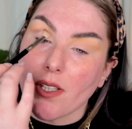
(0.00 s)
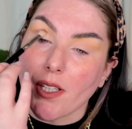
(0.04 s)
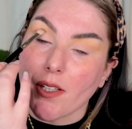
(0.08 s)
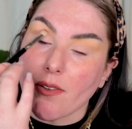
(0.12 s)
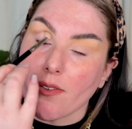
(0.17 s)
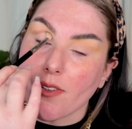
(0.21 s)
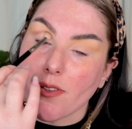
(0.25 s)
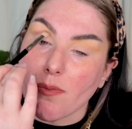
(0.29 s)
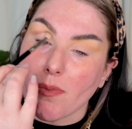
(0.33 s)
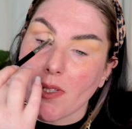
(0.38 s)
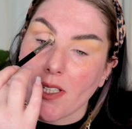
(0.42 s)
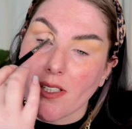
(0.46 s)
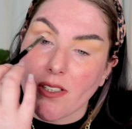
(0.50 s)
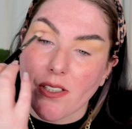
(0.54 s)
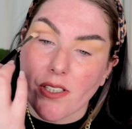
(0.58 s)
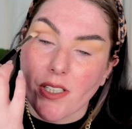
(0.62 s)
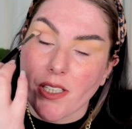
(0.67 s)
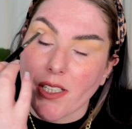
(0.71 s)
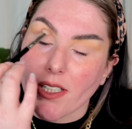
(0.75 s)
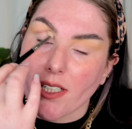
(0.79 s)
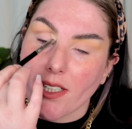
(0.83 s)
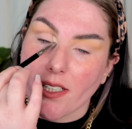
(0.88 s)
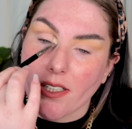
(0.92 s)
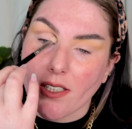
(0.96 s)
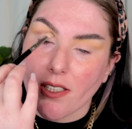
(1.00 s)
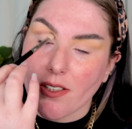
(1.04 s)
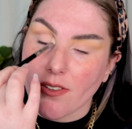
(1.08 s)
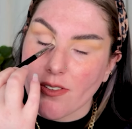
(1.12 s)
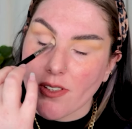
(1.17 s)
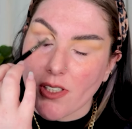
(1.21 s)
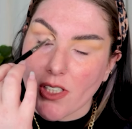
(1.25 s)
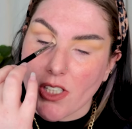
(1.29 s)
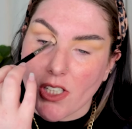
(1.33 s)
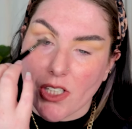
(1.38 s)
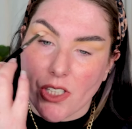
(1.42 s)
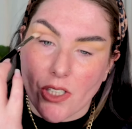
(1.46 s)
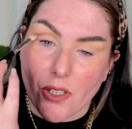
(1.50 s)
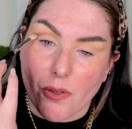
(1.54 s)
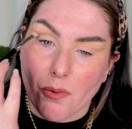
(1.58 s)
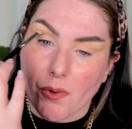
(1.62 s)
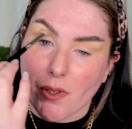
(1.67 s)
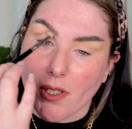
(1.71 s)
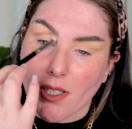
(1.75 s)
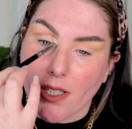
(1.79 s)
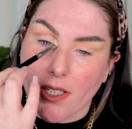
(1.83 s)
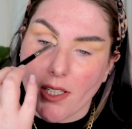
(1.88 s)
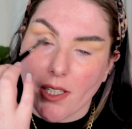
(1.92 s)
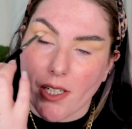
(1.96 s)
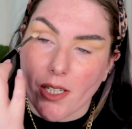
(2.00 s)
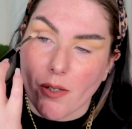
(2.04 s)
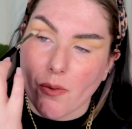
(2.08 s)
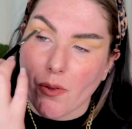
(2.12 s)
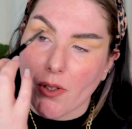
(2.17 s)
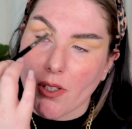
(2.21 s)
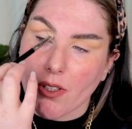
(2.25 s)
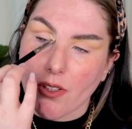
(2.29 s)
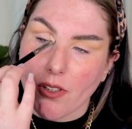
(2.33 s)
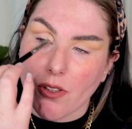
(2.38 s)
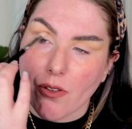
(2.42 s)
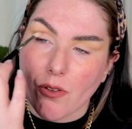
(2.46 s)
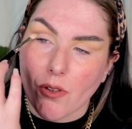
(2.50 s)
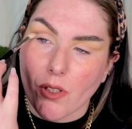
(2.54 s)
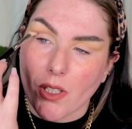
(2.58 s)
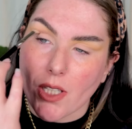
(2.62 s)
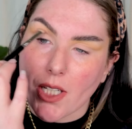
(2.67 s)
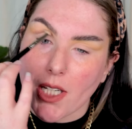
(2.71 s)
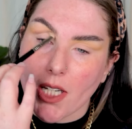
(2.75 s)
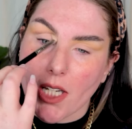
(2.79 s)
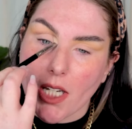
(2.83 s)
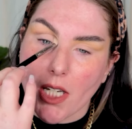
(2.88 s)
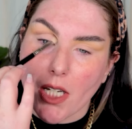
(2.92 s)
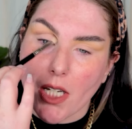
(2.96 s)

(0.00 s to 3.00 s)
That was me today. I was like, you know what? I want to do glam.